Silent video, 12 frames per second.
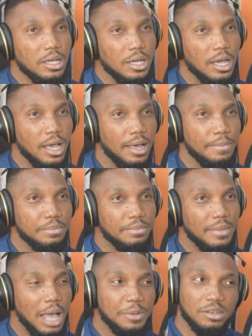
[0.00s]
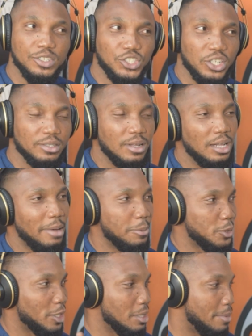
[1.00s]
I'm a Christian, and the Bible
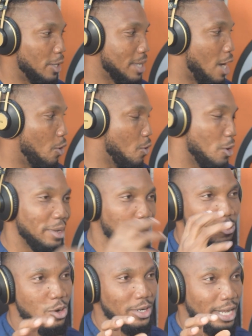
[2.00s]
talks about how God made the world,